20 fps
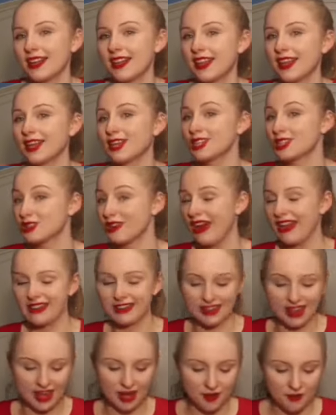like a
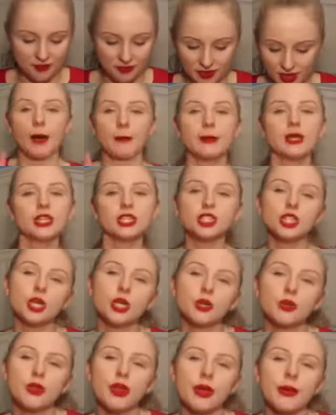trend now. I'm gonna show
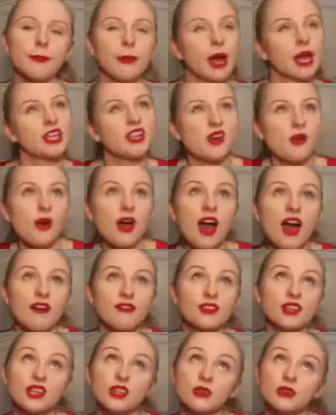you them. I know I have
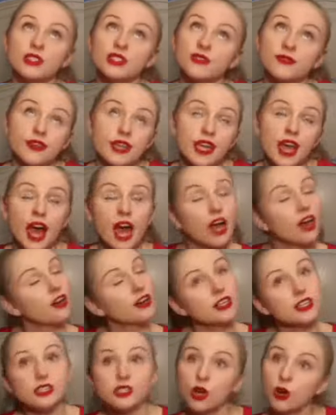huge feet. I
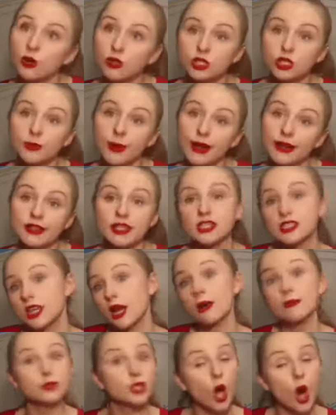already told you about this.
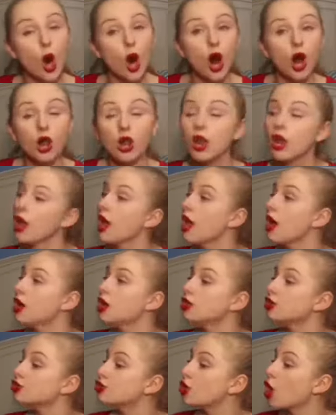I'm tall.
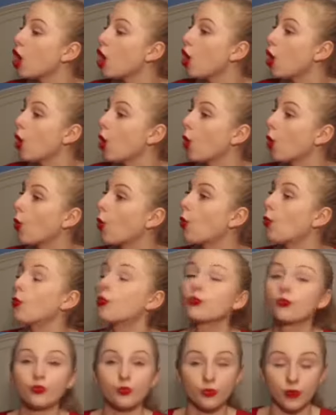So
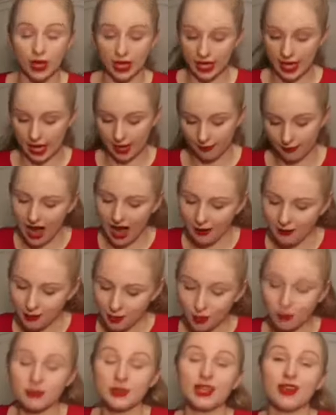yeah, I'm
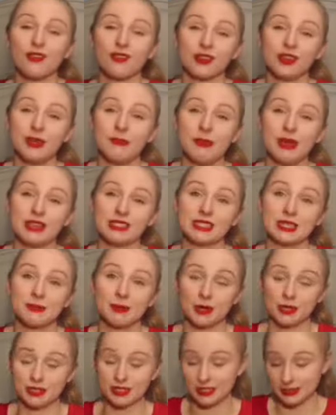normally a really basic
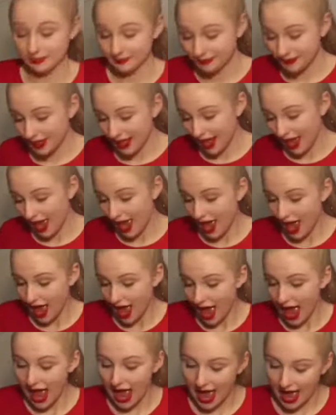person
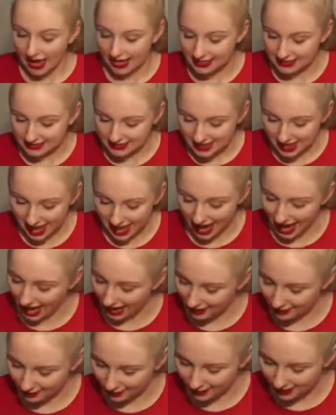and
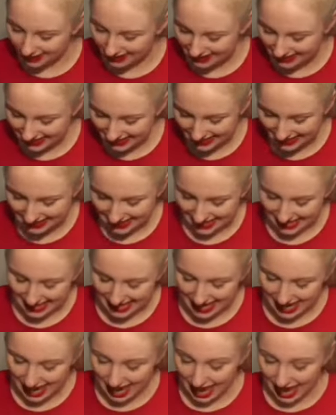I wouldn't think
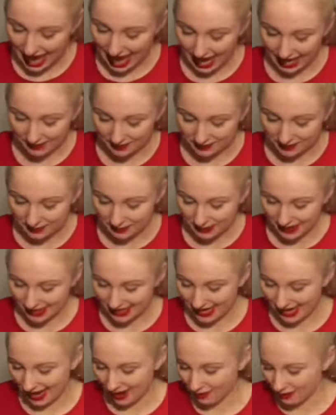that I would
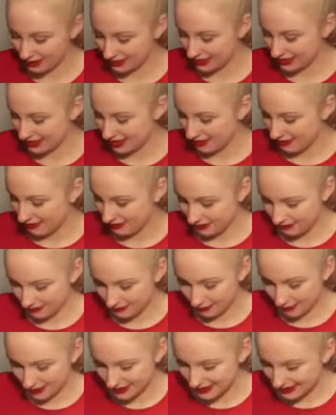pick out stuff
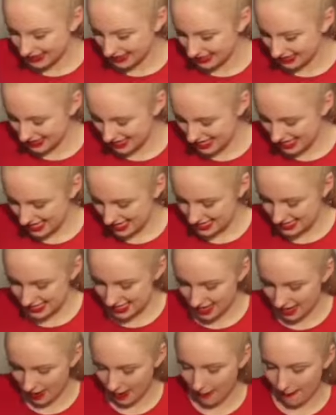ones like these,
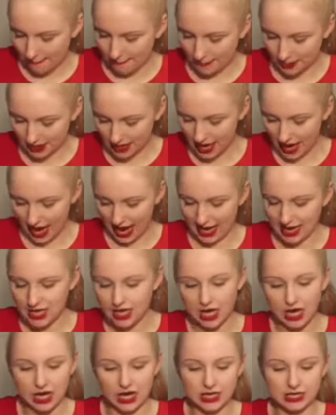but I
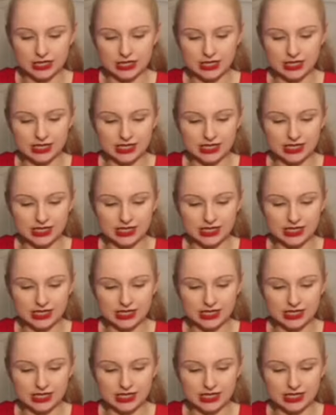got